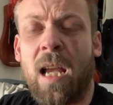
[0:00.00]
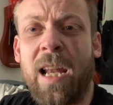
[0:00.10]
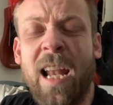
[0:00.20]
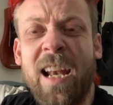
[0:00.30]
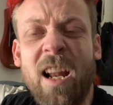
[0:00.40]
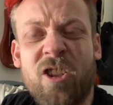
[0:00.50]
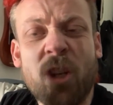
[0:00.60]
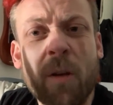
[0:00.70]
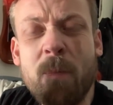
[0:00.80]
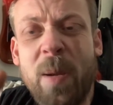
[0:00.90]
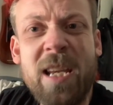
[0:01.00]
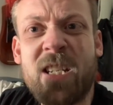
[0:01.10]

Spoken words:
And I shouldn't be